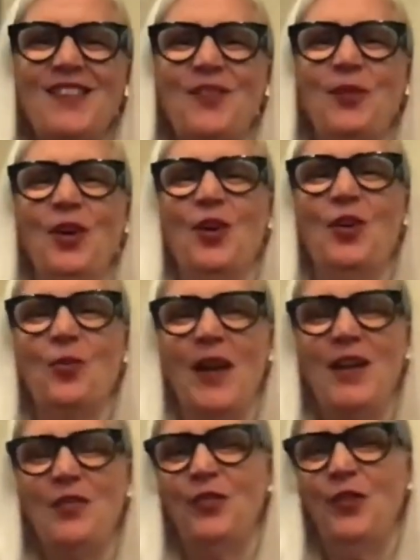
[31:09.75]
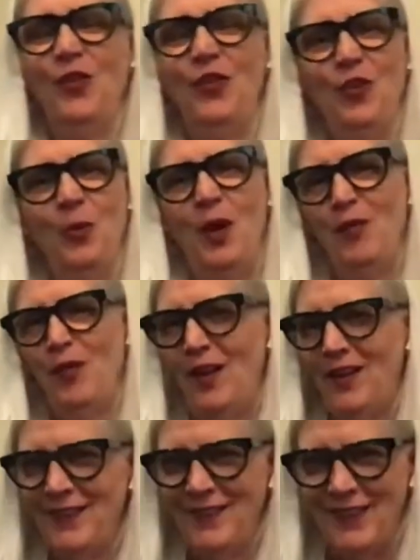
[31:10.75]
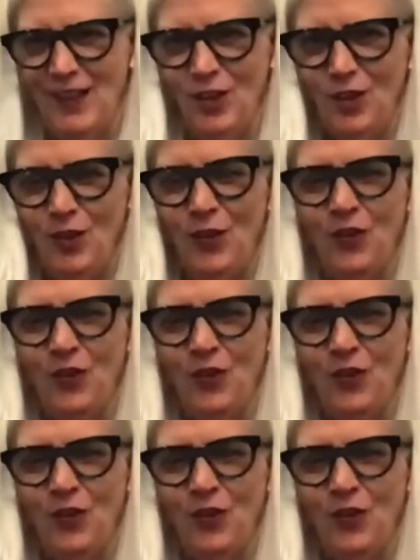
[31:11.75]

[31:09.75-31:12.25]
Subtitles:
We're grateful to our volunteers.